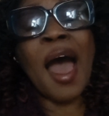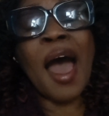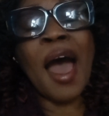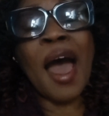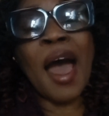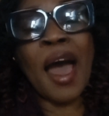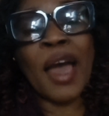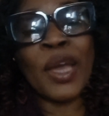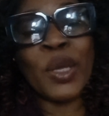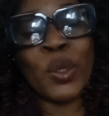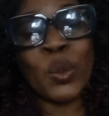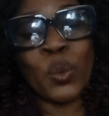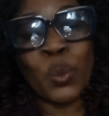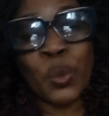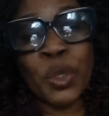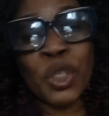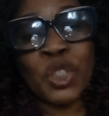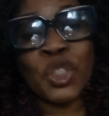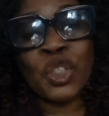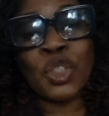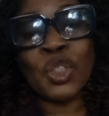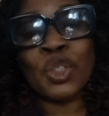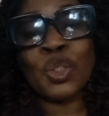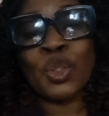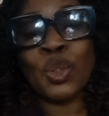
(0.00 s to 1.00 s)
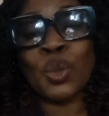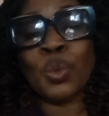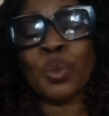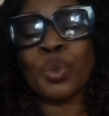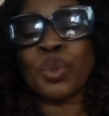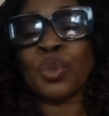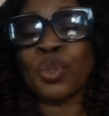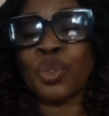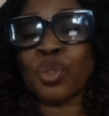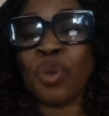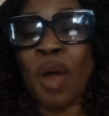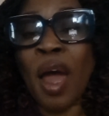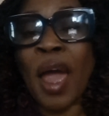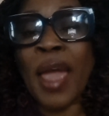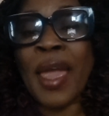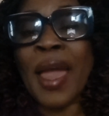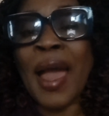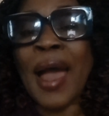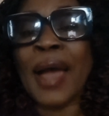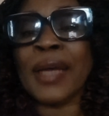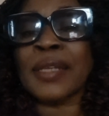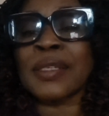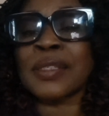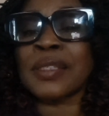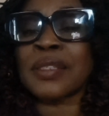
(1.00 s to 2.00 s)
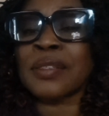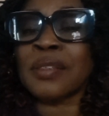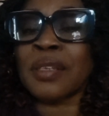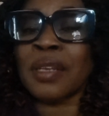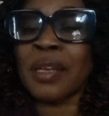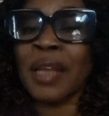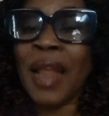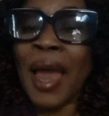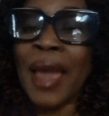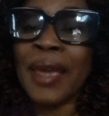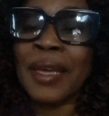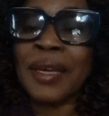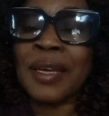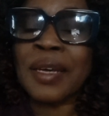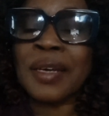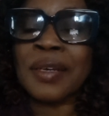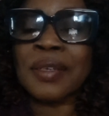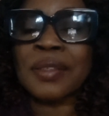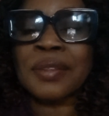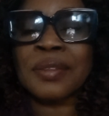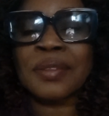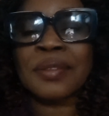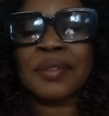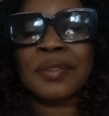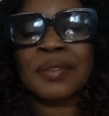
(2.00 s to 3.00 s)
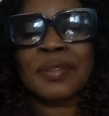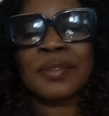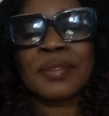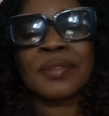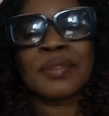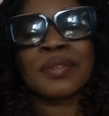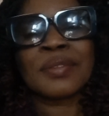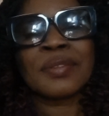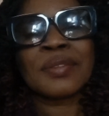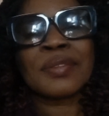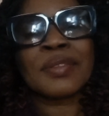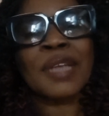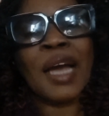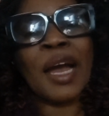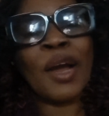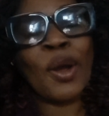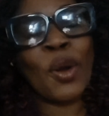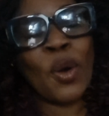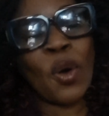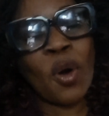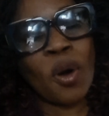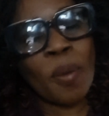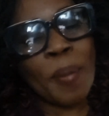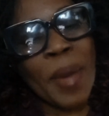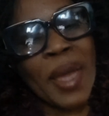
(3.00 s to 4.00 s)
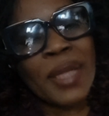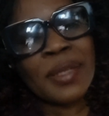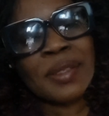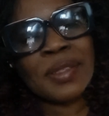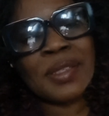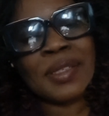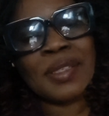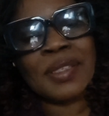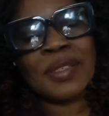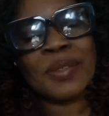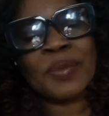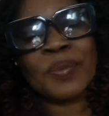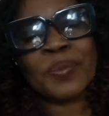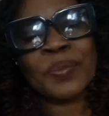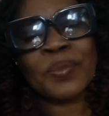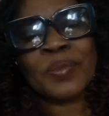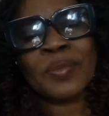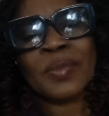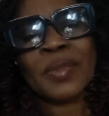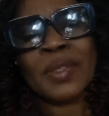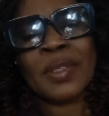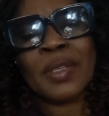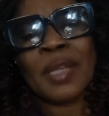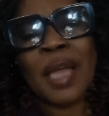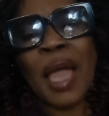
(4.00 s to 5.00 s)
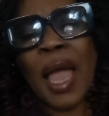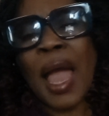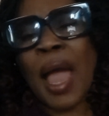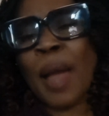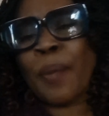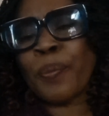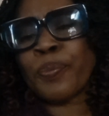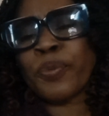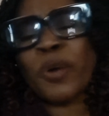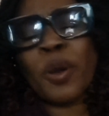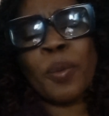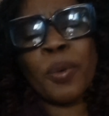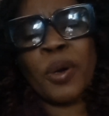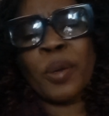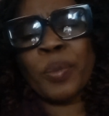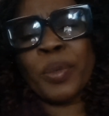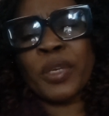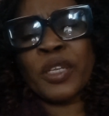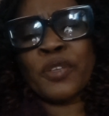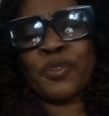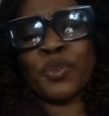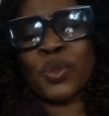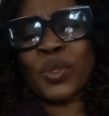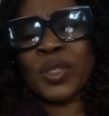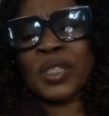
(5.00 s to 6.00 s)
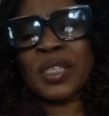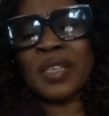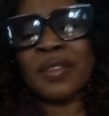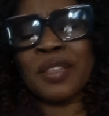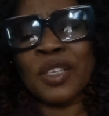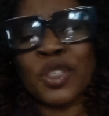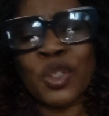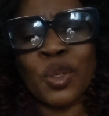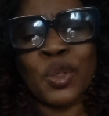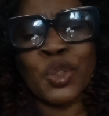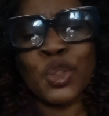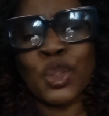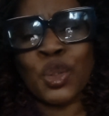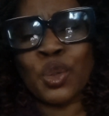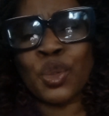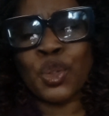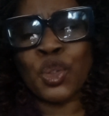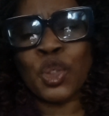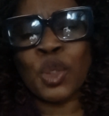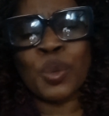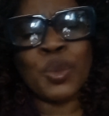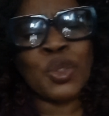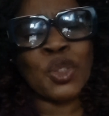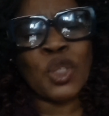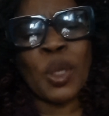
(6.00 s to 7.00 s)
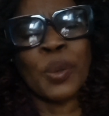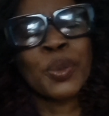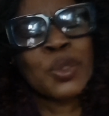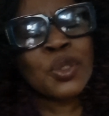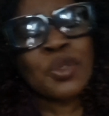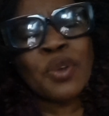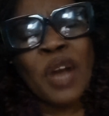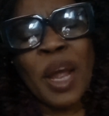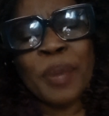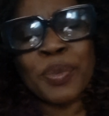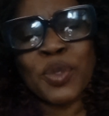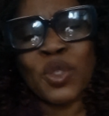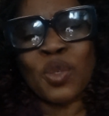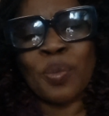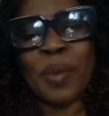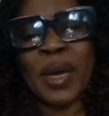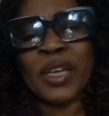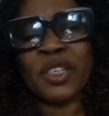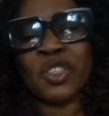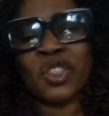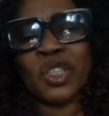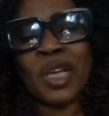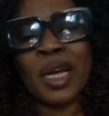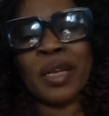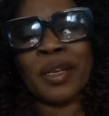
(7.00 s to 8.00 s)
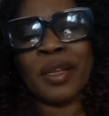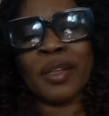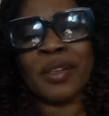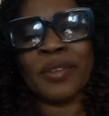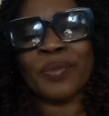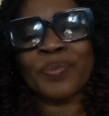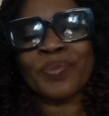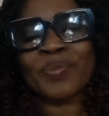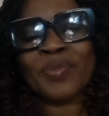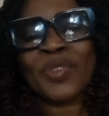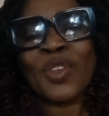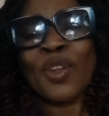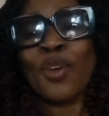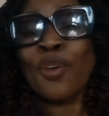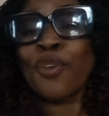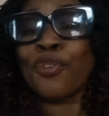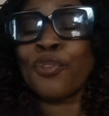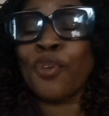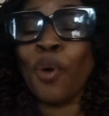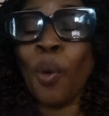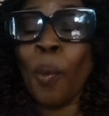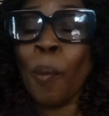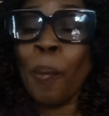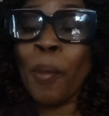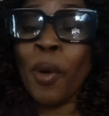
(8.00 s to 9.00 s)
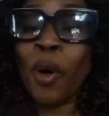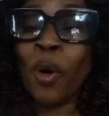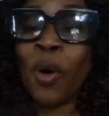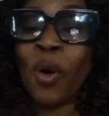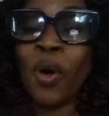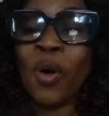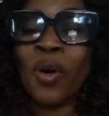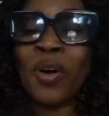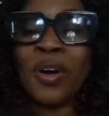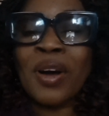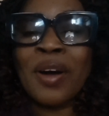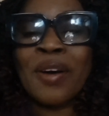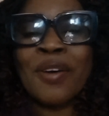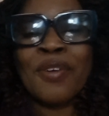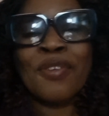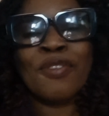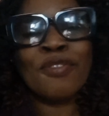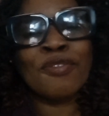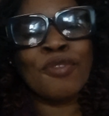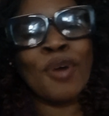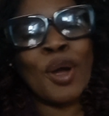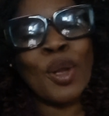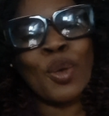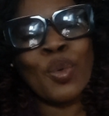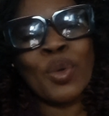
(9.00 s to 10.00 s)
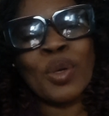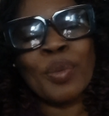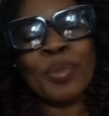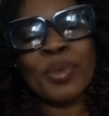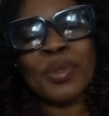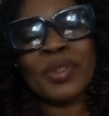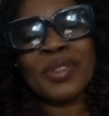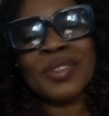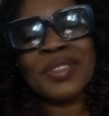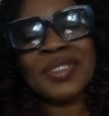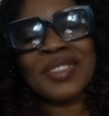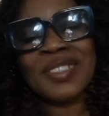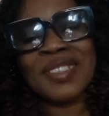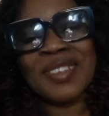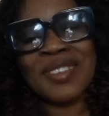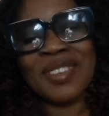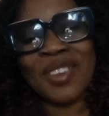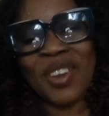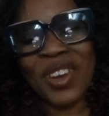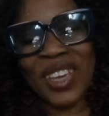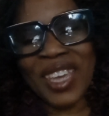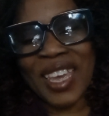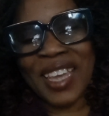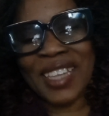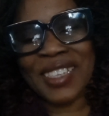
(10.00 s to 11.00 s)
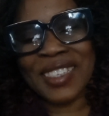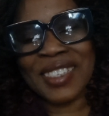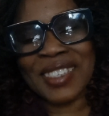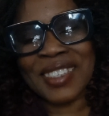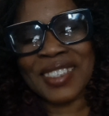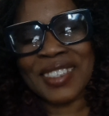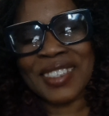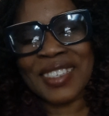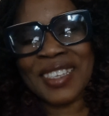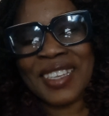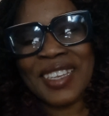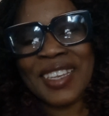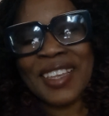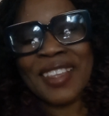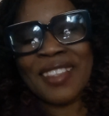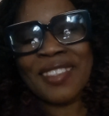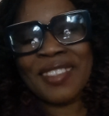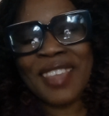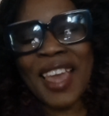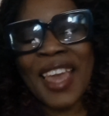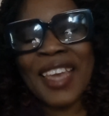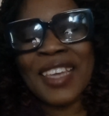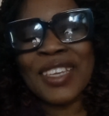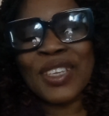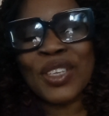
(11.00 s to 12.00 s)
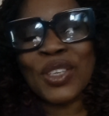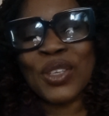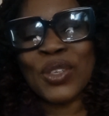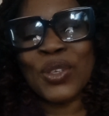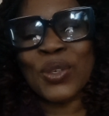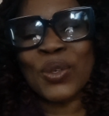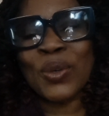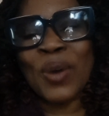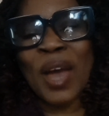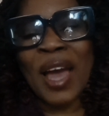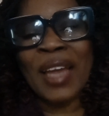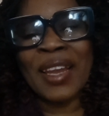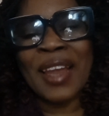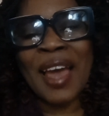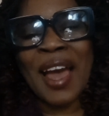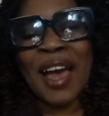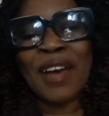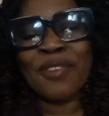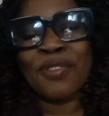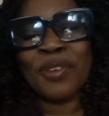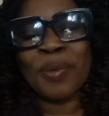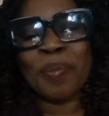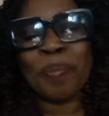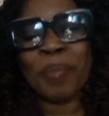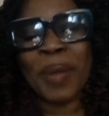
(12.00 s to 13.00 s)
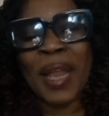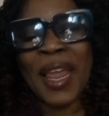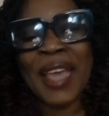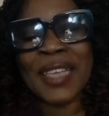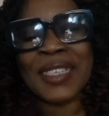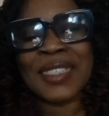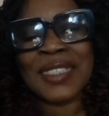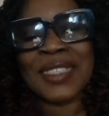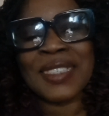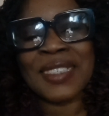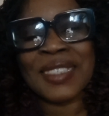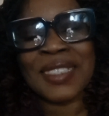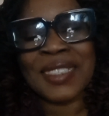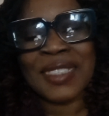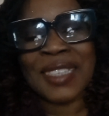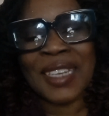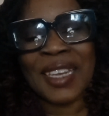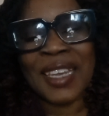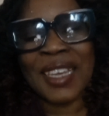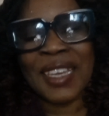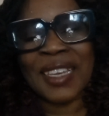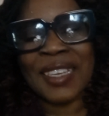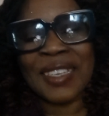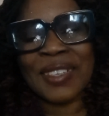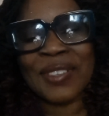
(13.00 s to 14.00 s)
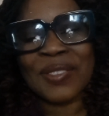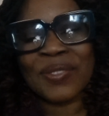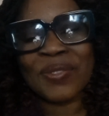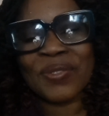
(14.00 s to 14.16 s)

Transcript: I wish you would try and like and comment, and probably if you see this on YouTube, subscribe to my channel for more valuable nuggets. Thank you and have a blessed day.